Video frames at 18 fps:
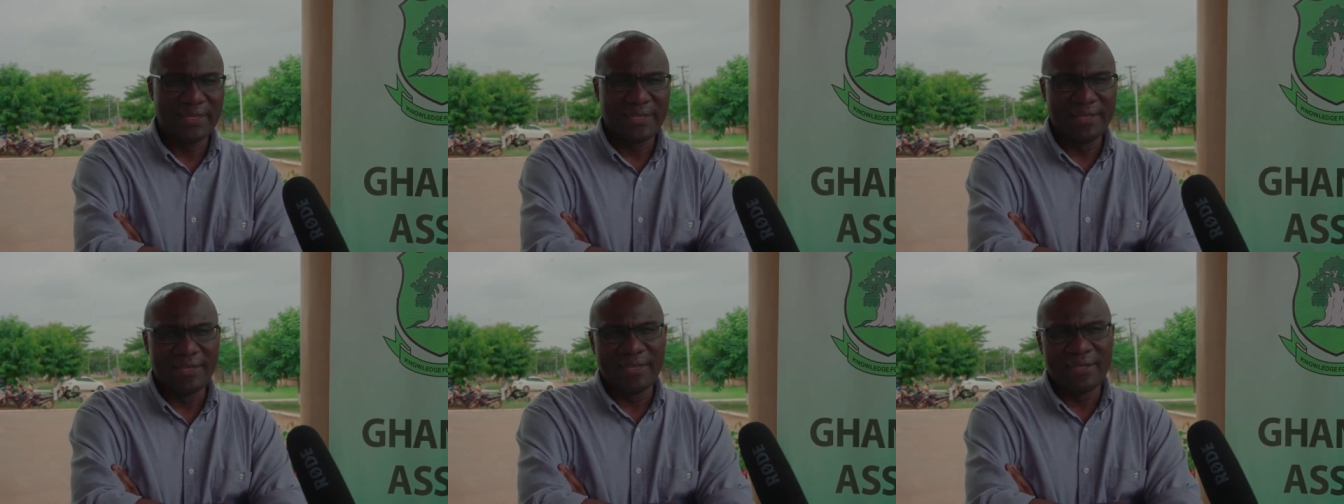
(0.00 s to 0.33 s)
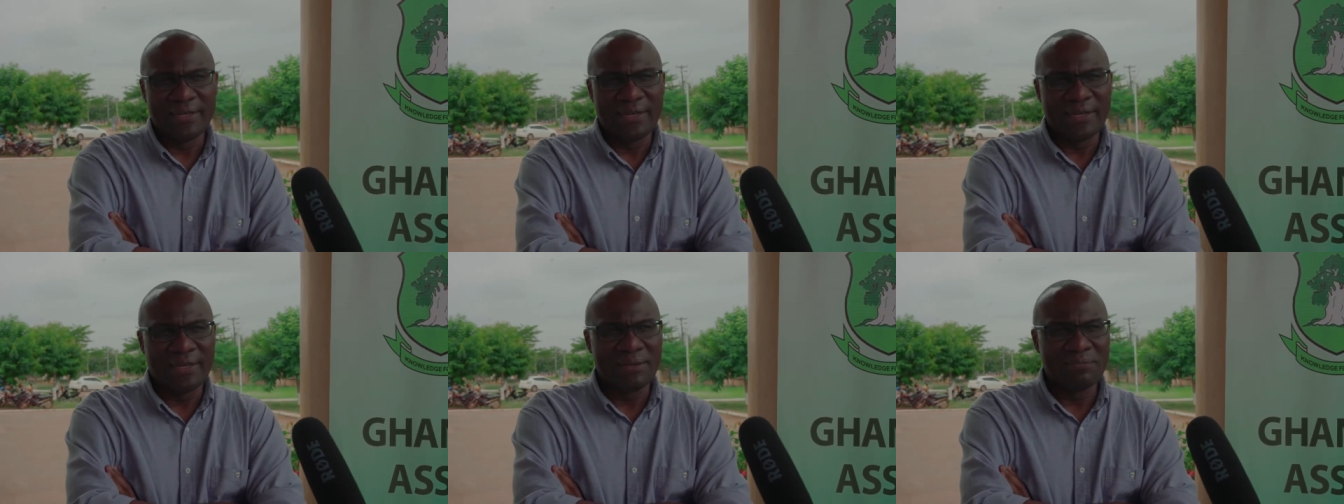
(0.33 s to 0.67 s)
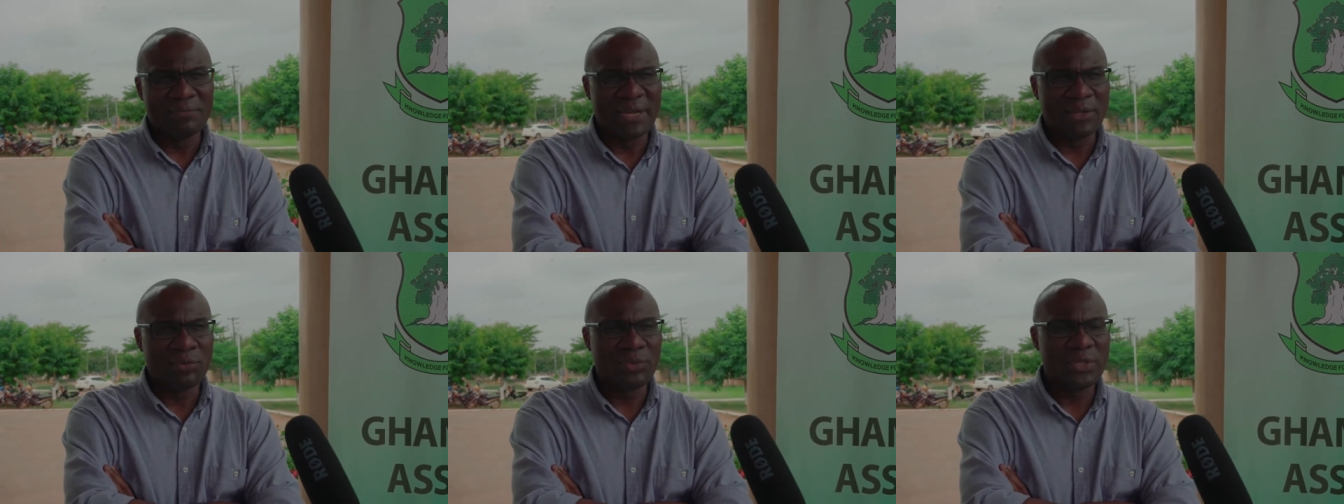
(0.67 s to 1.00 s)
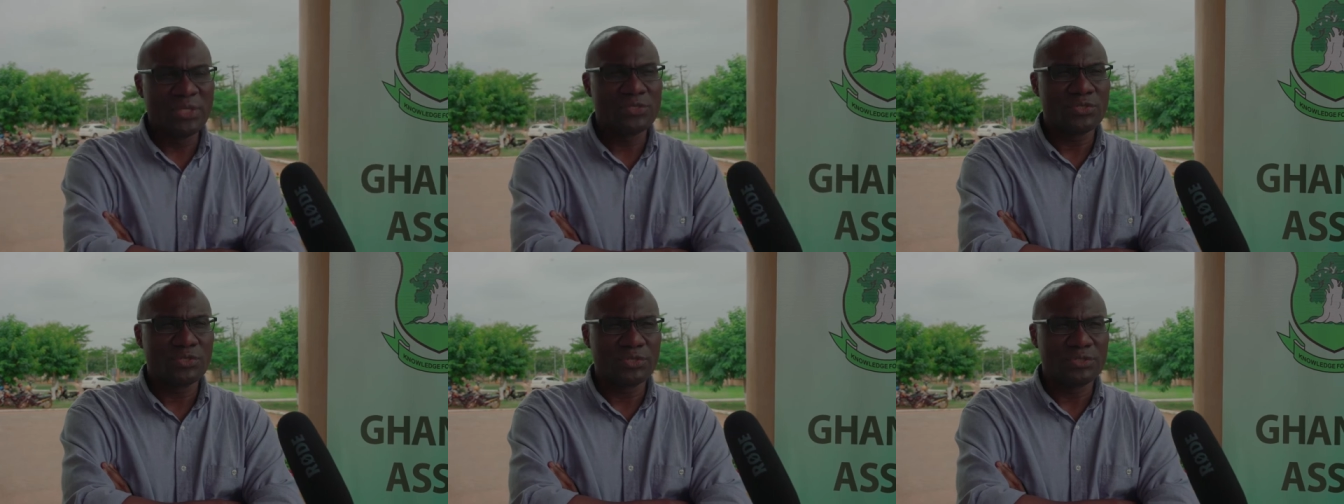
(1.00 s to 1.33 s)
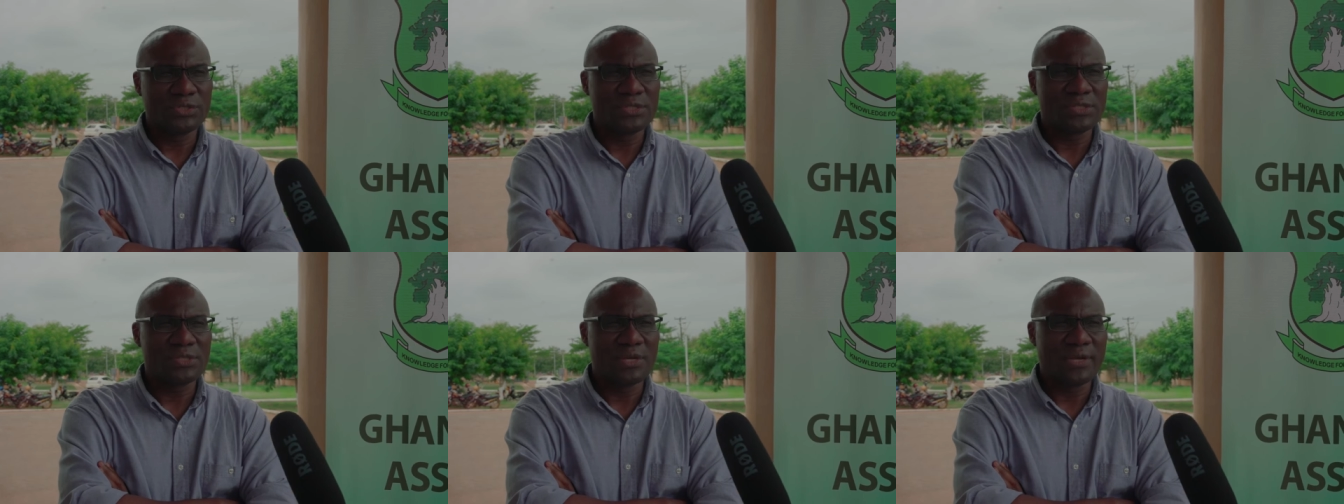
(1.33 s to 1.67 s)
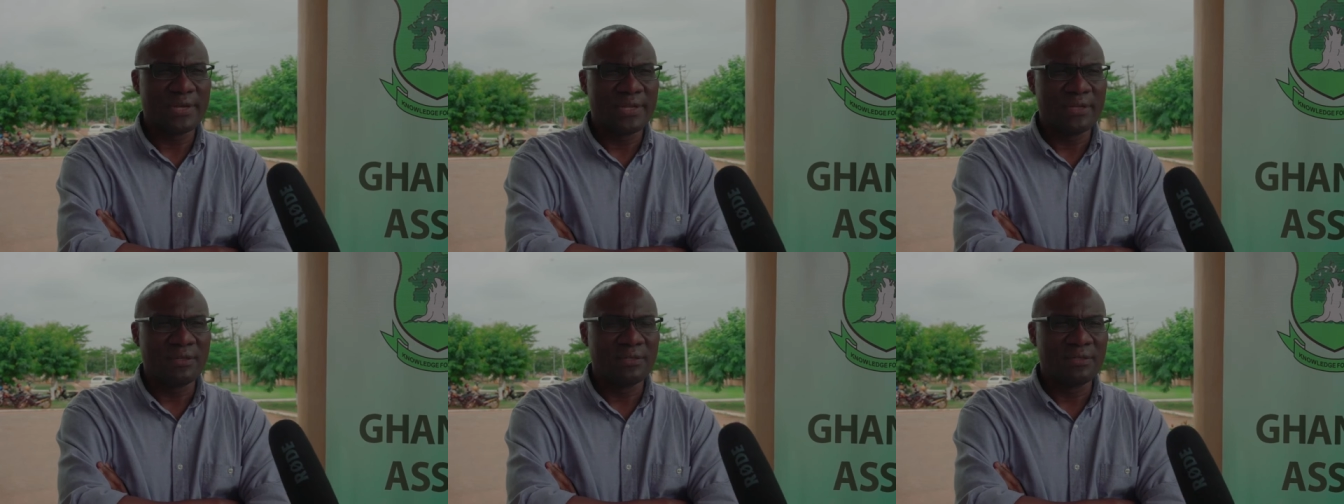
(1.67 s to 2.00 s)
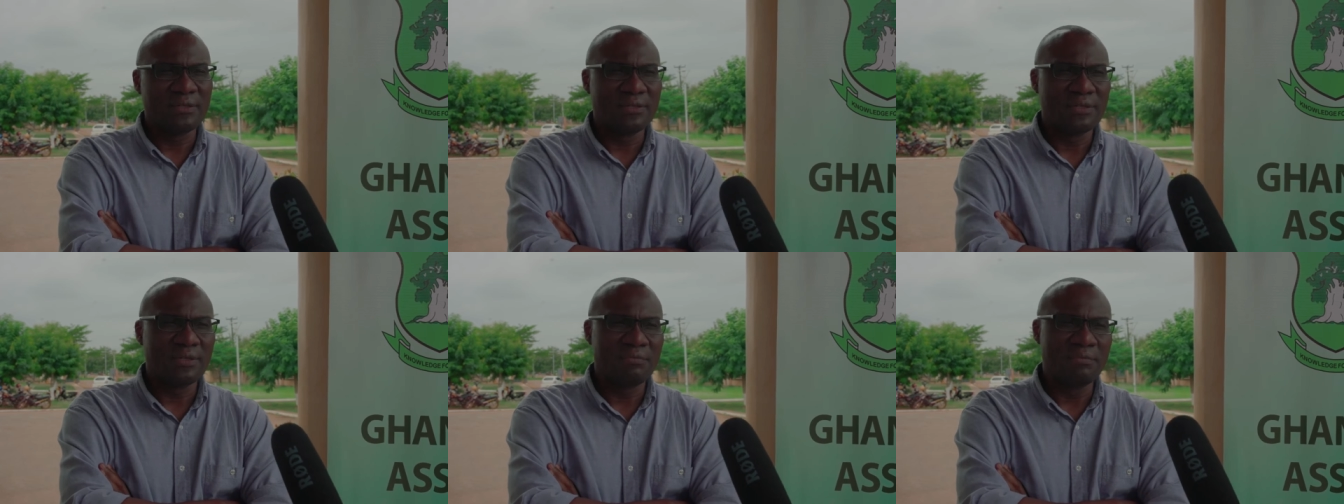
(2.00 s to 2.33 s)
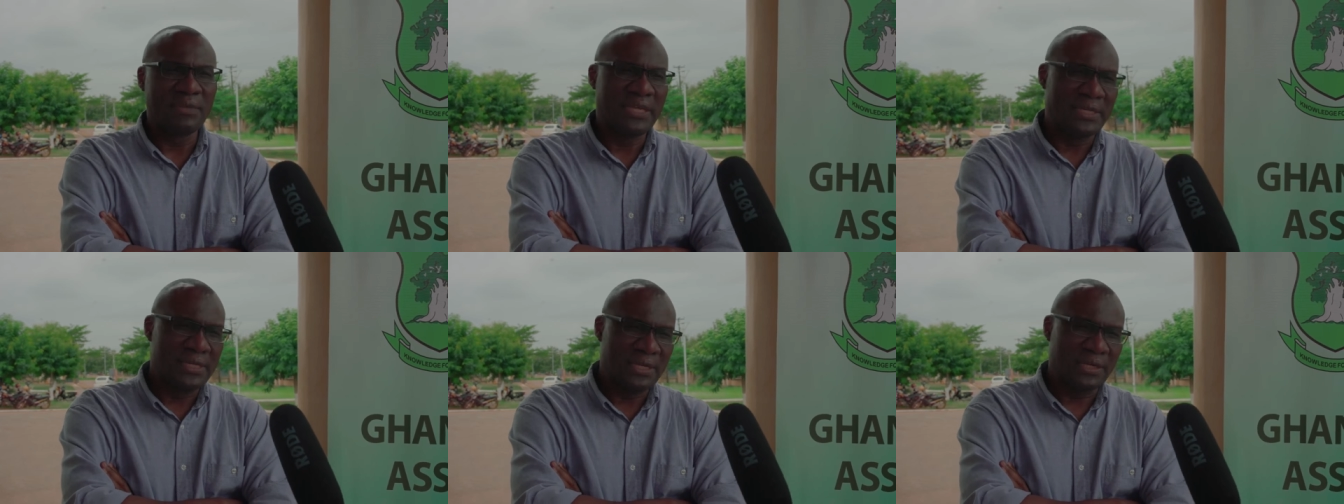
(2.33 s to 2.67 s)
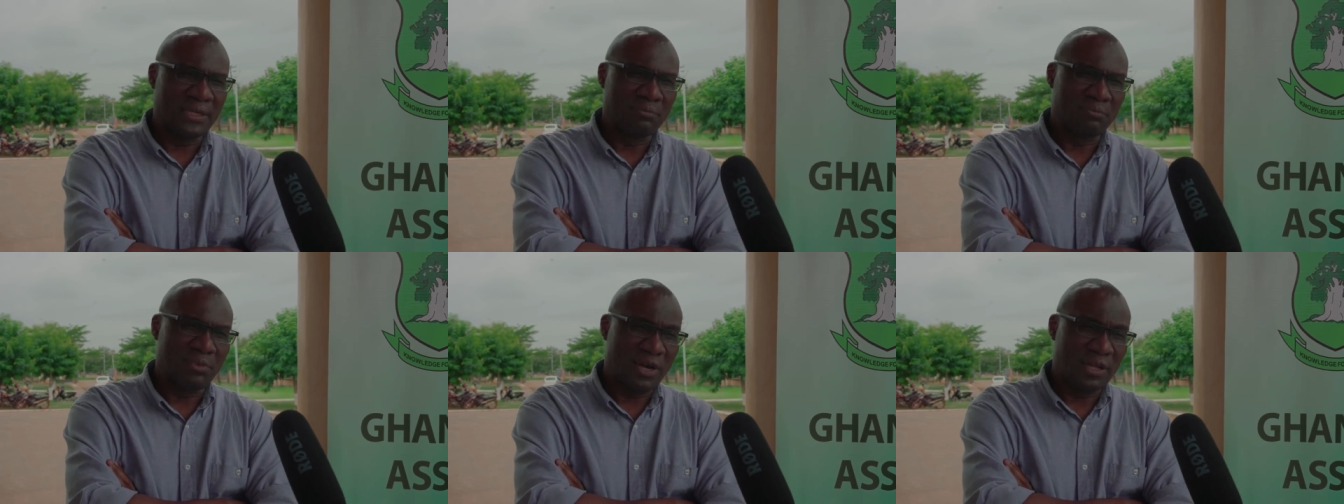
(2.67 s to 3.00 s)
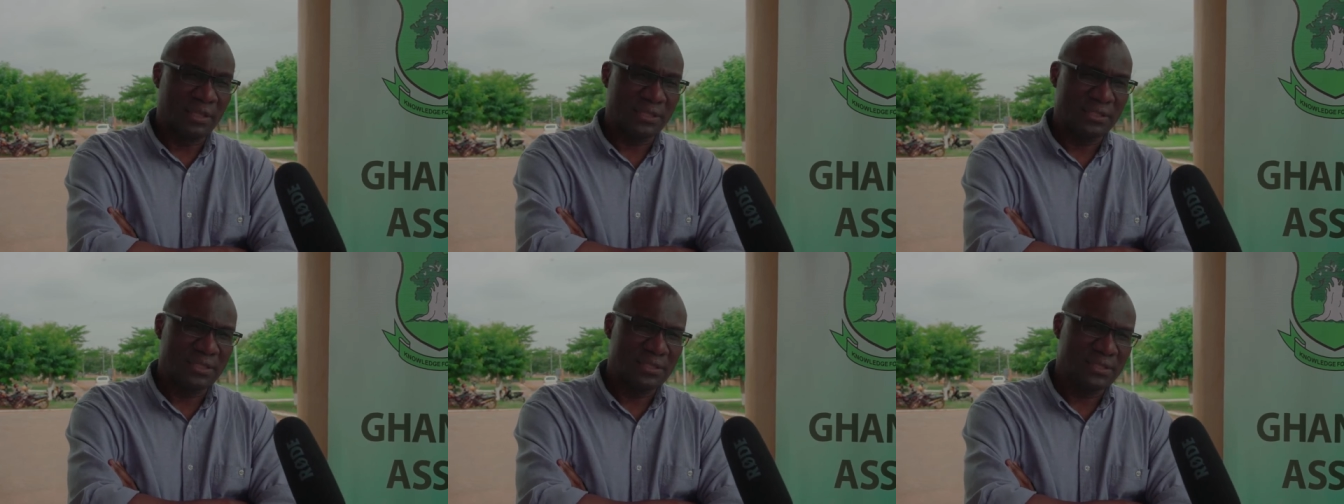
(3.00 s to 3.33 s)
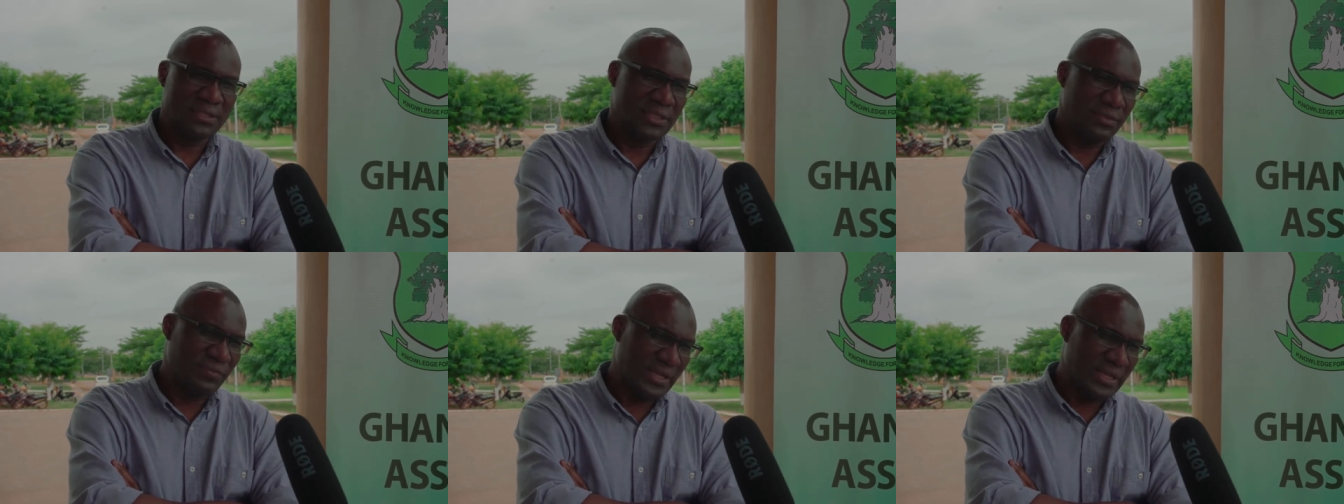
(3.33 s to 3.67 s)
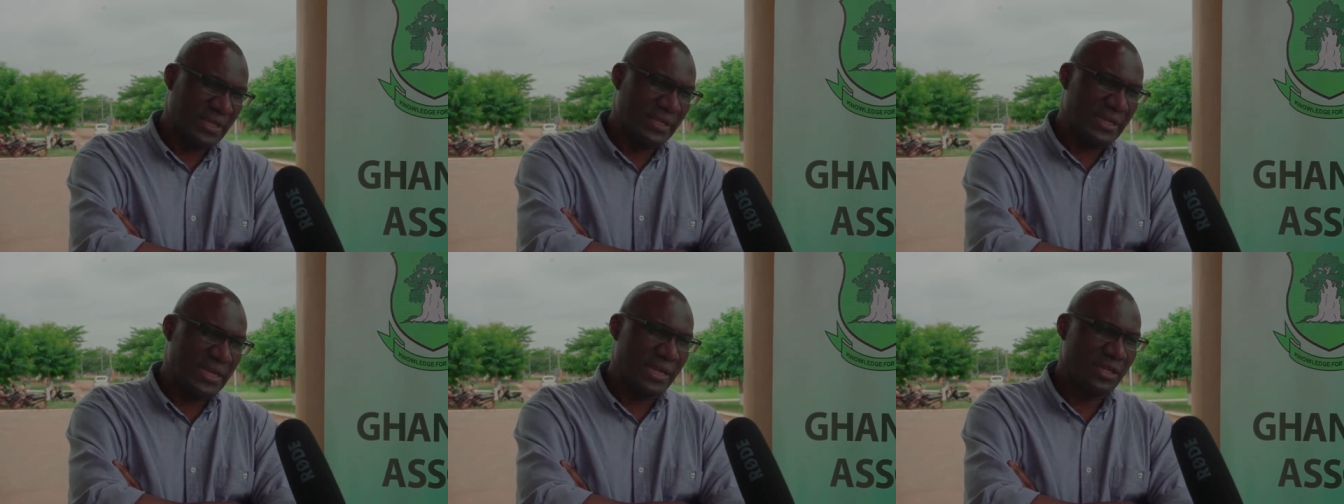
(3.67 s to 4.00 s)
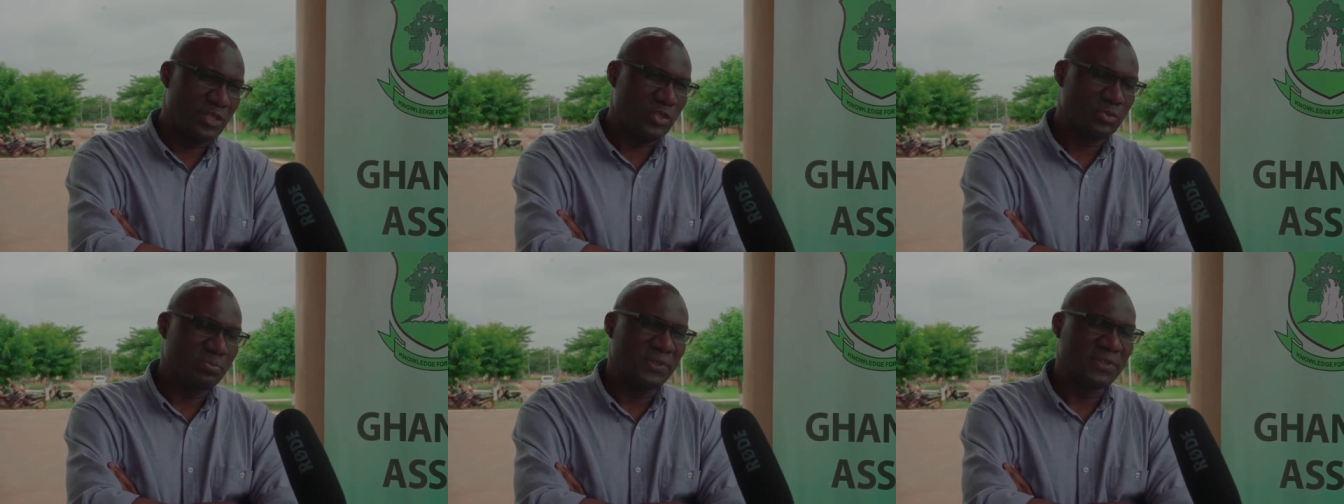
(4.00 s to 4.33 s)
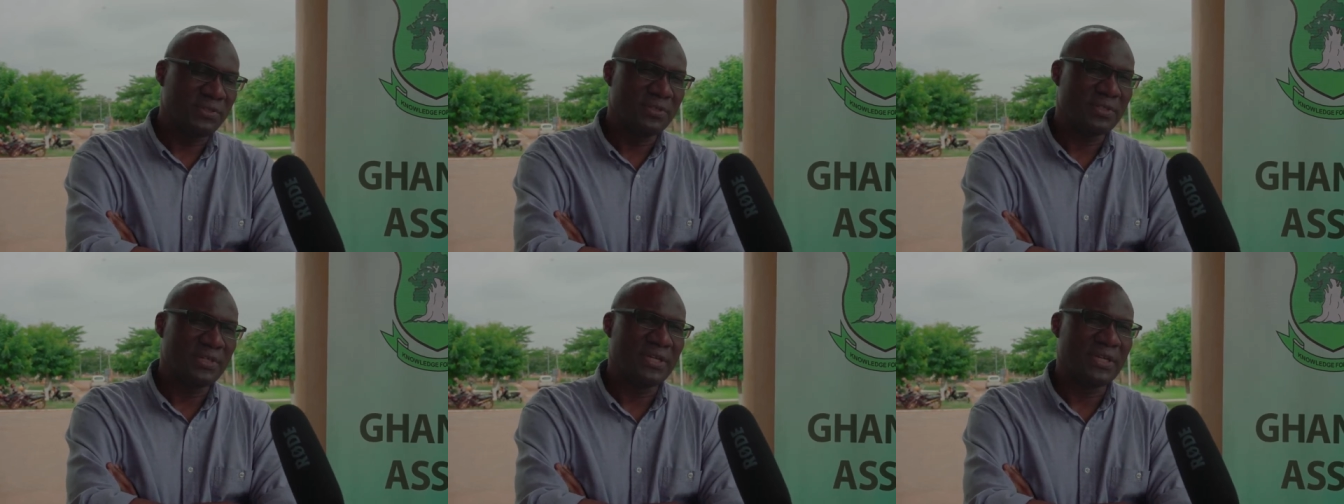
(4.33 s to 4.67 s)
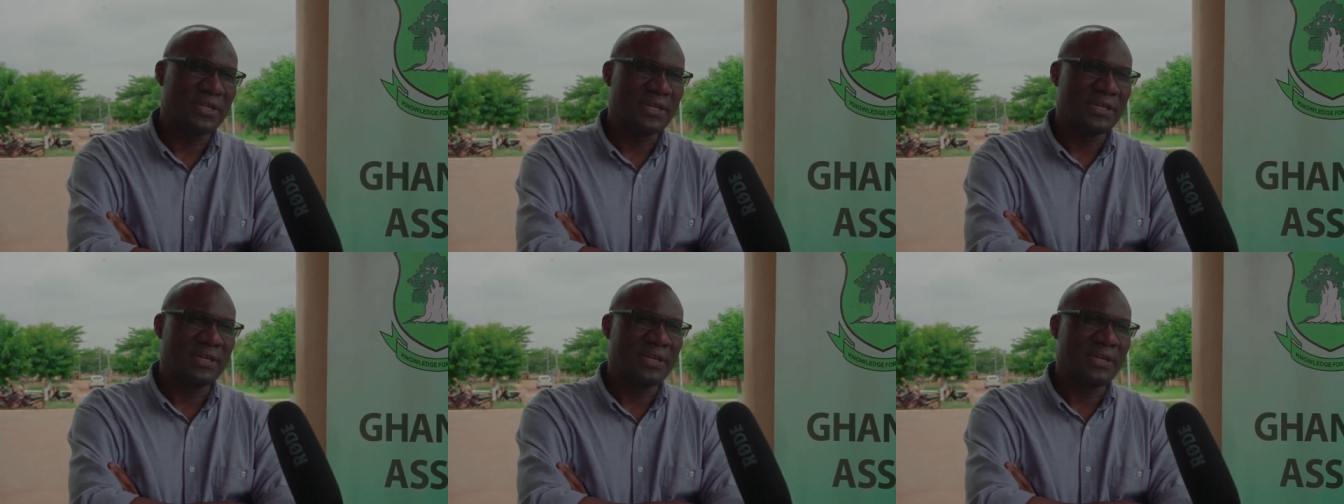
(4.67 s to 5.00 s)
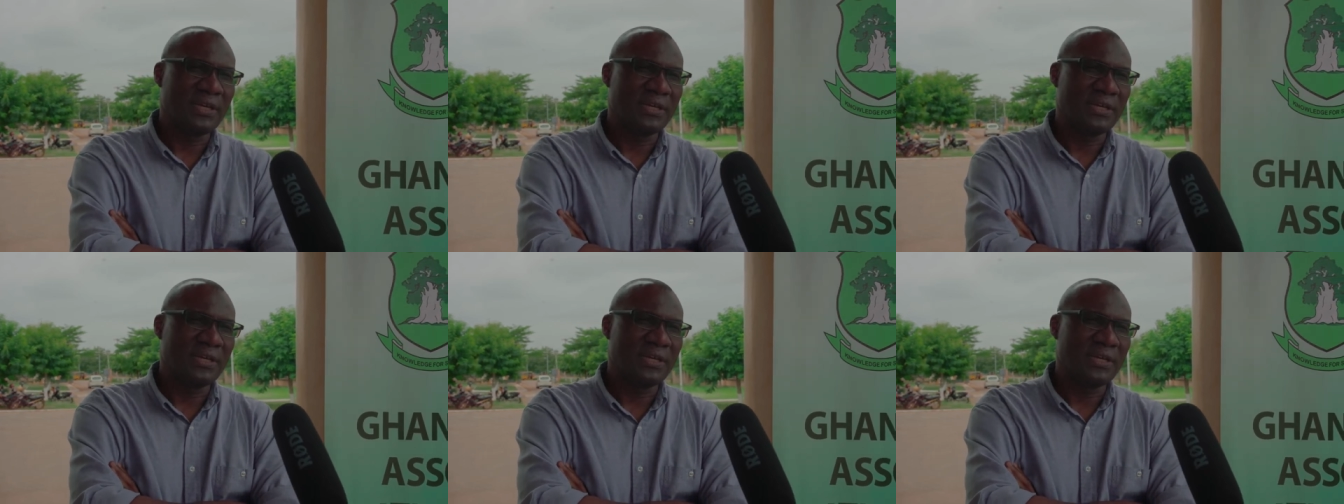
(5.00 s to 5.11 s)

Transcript: And uh, my research is on media and politics, civic engagement, uh,